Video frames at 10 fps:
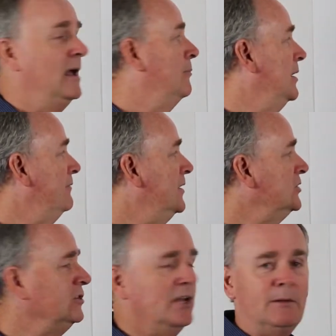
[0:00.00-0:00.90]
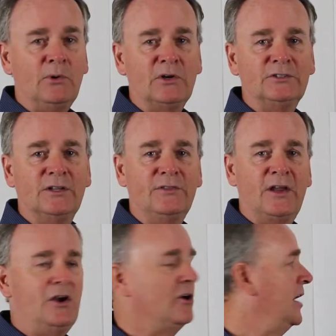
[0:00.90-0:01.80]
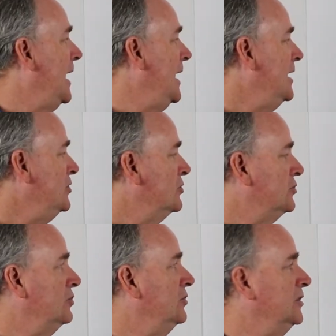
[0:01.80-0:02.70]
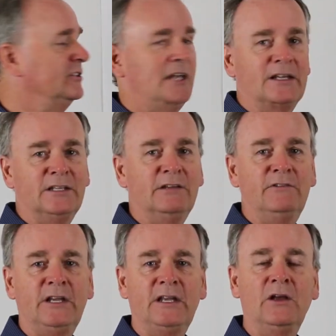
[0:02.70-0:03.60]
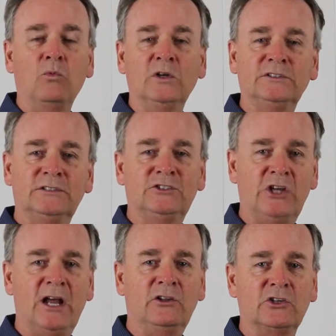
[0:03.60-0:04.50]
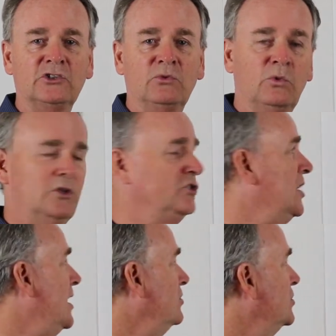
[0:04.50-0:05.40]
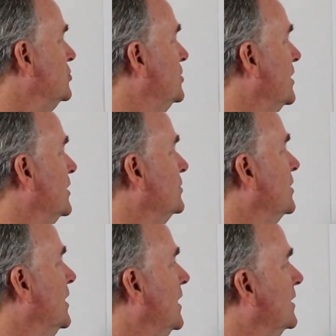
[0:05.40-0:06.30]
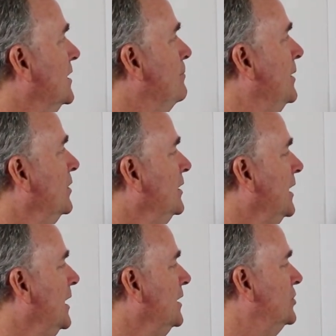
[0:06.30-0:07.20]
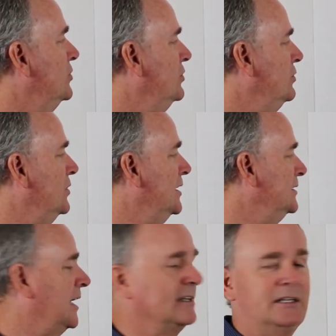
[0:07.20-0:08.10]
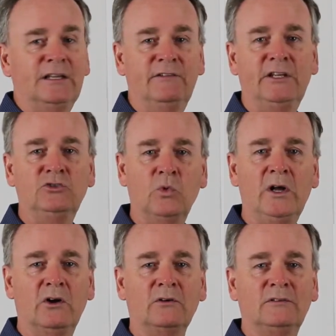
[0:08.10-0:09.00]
But if this number isn't there and you're doing this activity, what's the challenge? Well, the challenge is the ability to do these activities well.